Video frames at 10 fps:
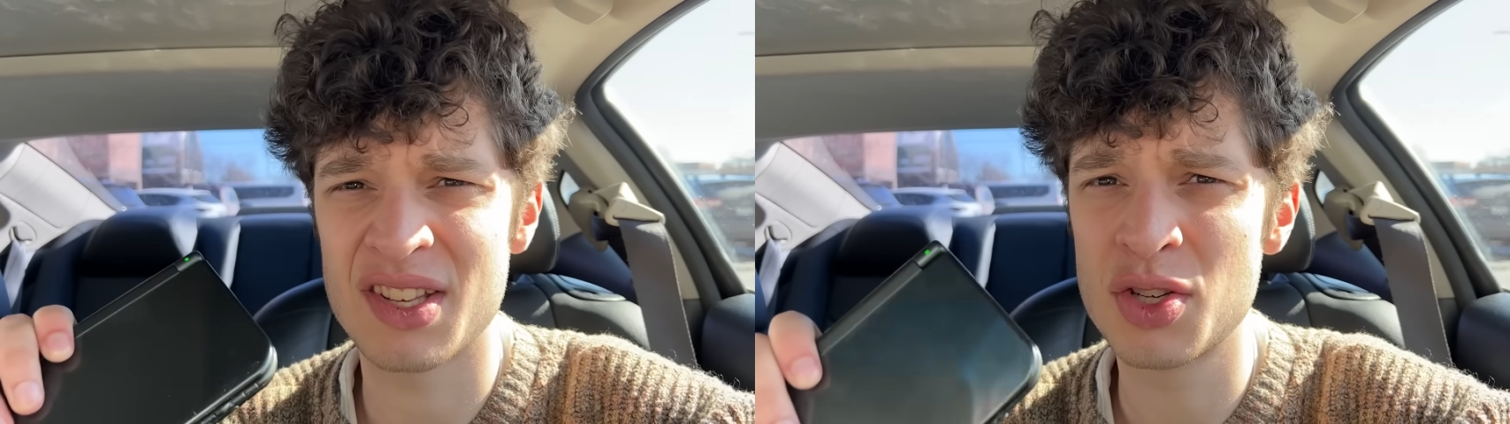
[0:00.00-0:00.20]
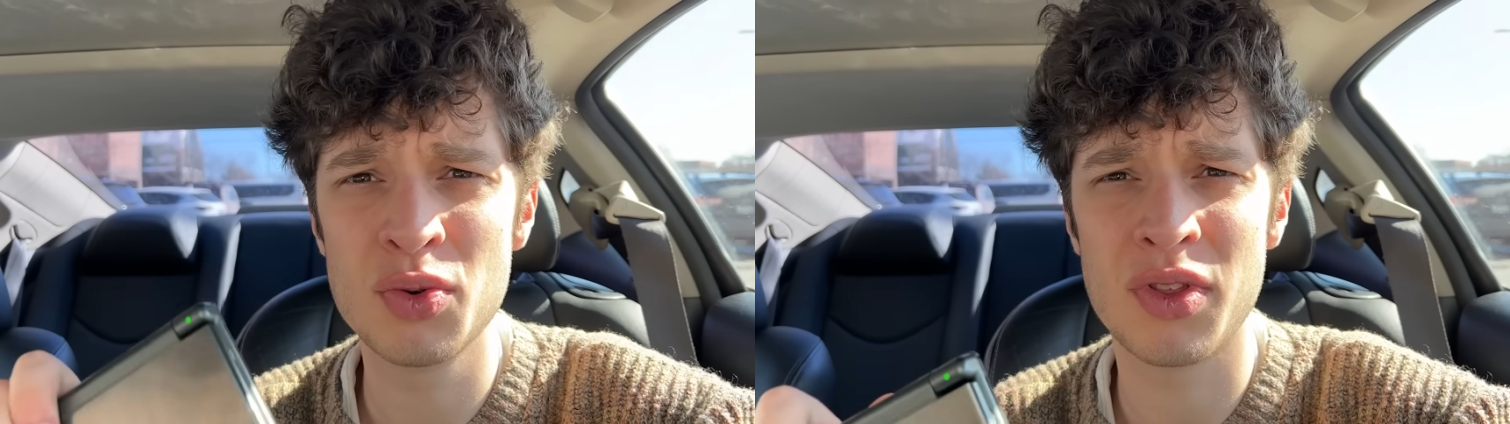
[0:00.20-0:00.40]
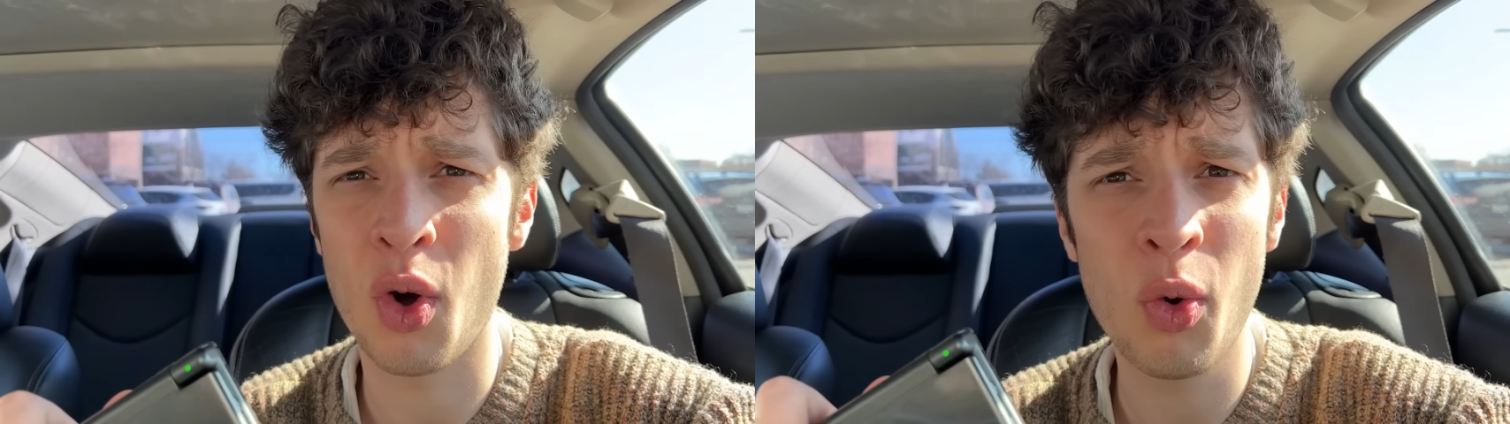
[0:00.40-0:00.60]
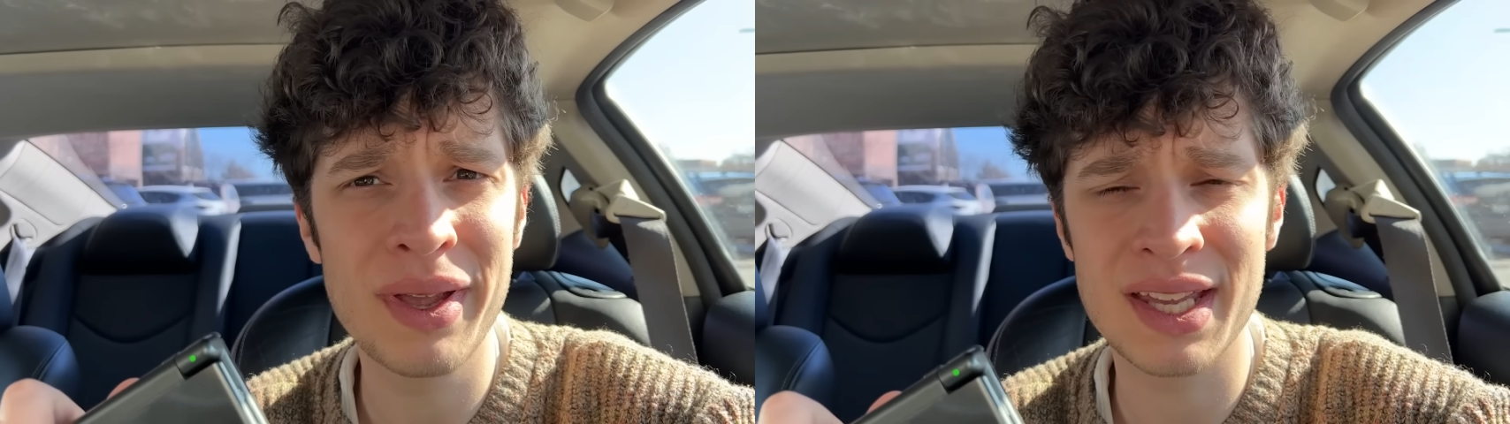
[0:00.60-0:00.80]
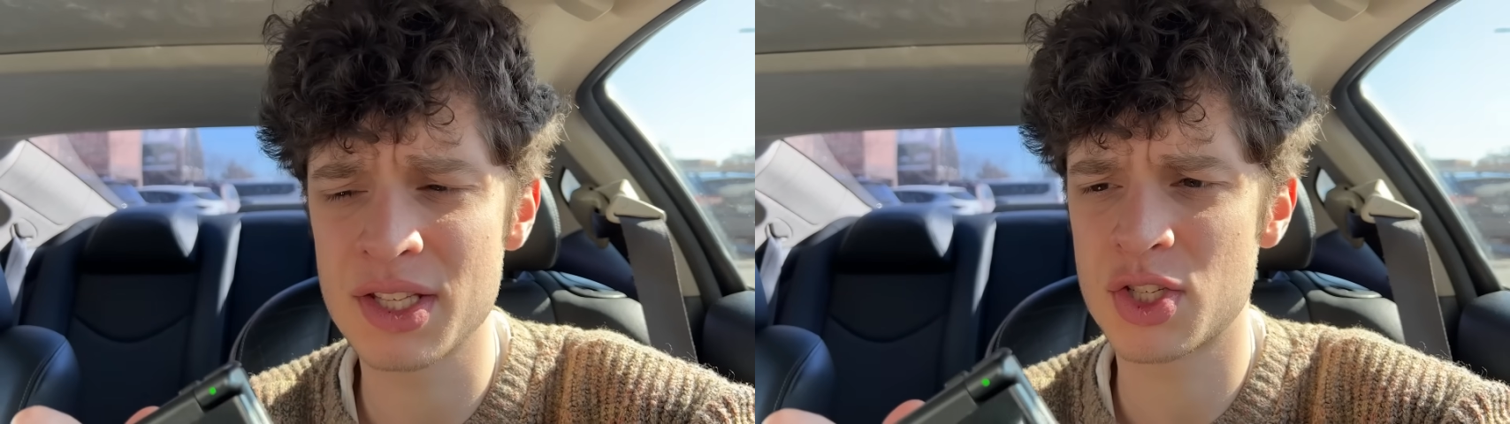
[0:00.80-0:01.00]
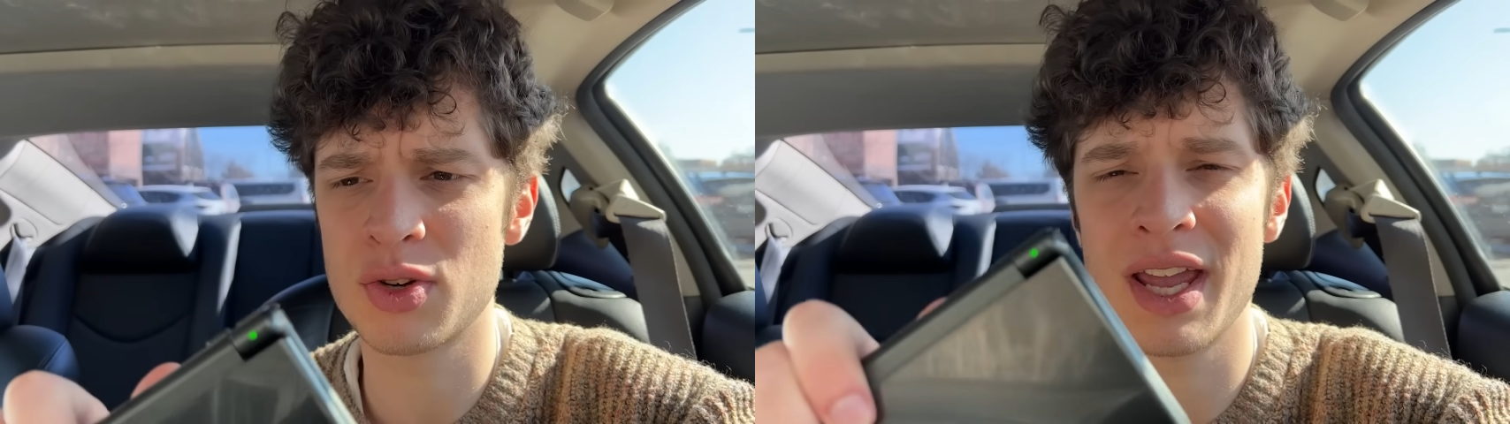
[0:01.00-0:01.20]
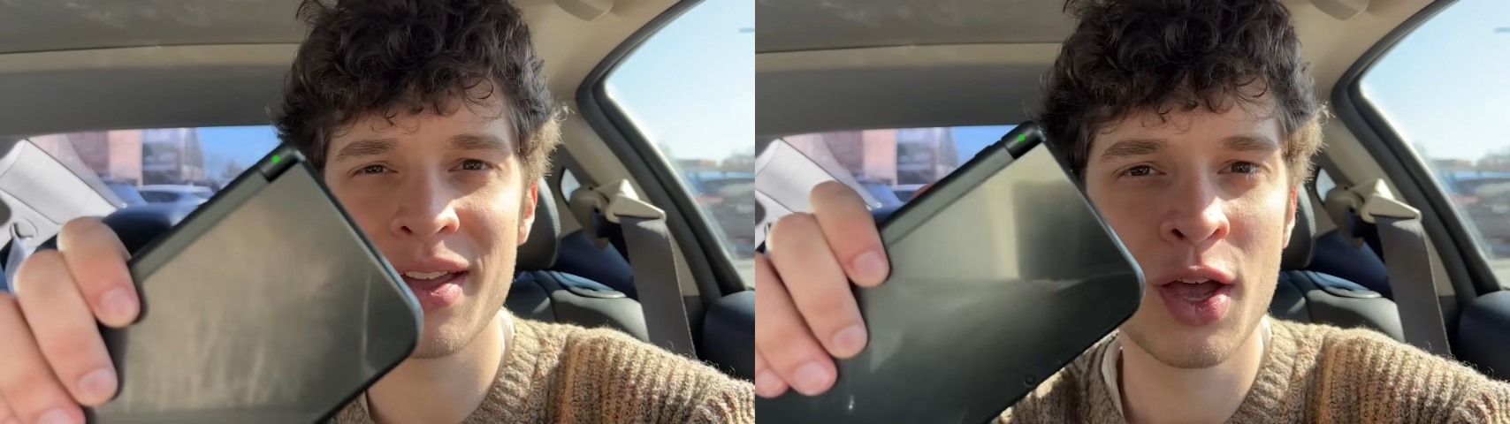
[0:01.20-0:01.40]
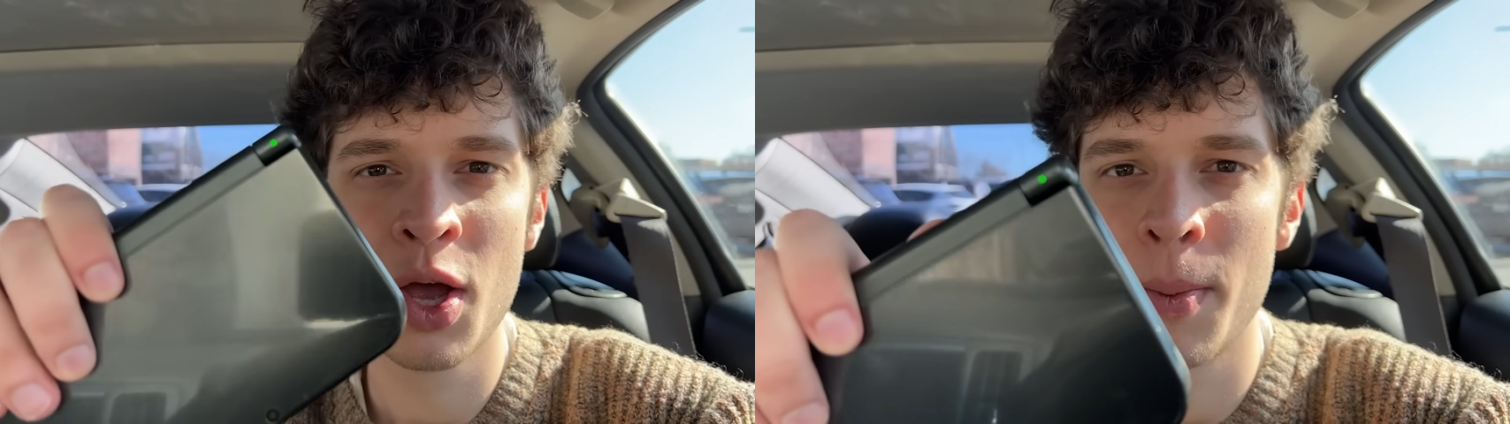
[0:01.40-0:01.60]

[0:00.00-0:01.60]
two, the whole weekend straight